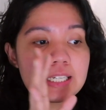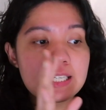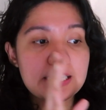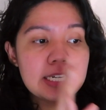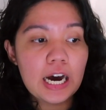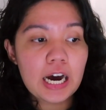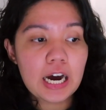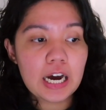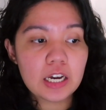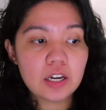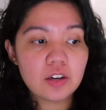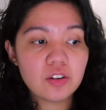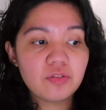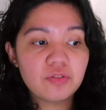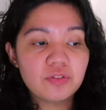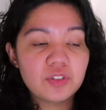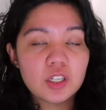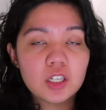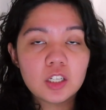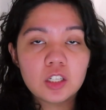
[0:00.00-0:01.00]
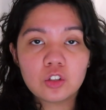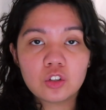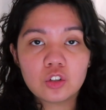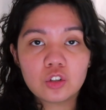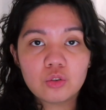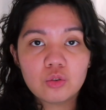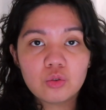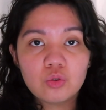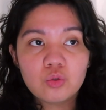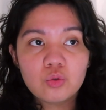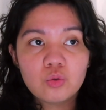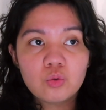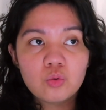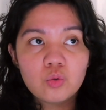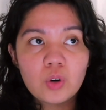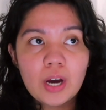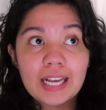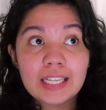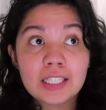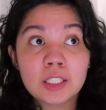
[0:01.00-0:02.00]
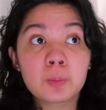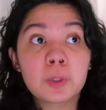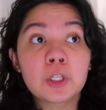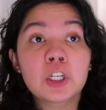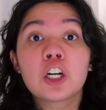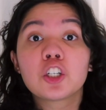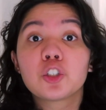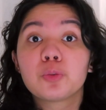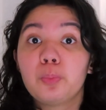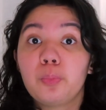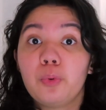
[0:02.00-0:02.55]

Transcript: dived into espionage